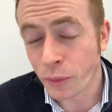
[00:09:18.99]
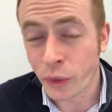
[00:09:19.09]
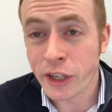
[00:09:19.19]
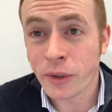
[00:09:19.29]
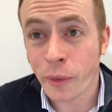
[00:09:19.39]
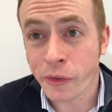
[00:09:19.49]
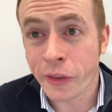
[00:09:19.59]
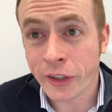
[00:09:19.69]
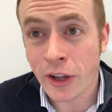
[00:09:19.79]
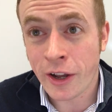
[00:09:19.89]
We knew that it was
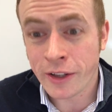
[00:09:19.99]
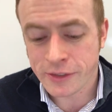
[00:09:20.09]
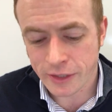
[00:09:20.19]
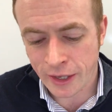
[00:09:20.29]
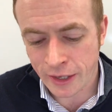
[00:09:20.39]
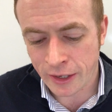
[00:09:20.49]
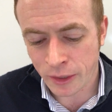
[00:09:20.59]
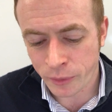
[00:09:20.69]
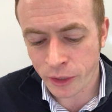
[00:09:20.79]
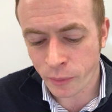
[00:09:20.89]
on the cards.
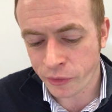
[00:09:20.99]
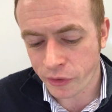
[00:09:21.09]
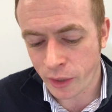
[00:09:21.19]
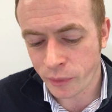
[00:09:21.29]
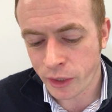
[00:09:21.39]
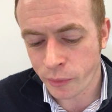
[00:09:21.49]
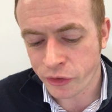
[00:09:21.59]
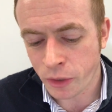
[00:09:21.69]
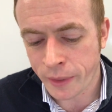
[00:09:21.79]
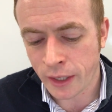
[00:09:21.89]
We knew it was
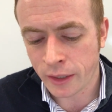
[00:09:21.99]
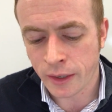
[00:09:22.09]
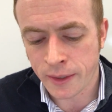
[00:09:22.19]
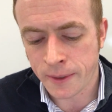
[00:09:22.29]
coming.